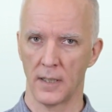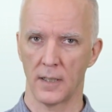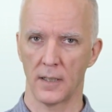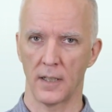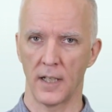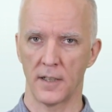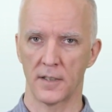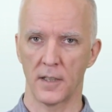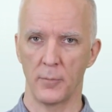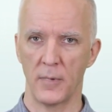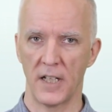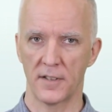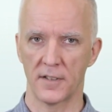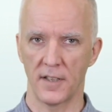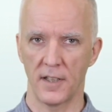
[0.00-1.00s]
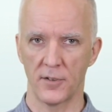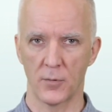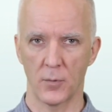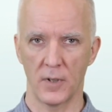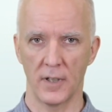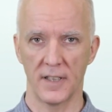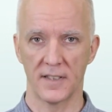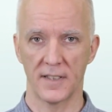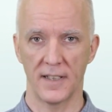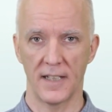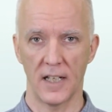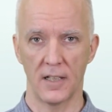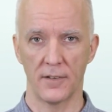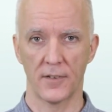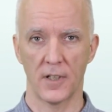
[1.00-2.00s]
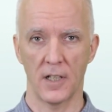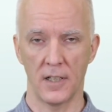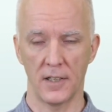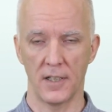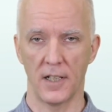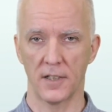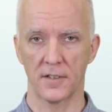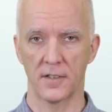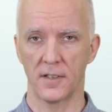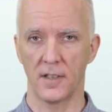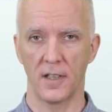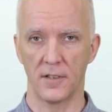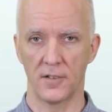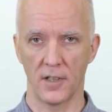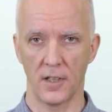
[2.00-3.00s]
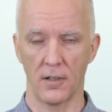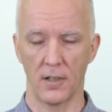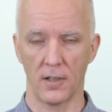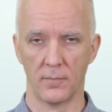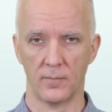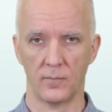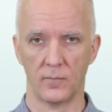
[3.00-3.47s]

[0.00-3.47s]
links that make sense when listed out of context, etc.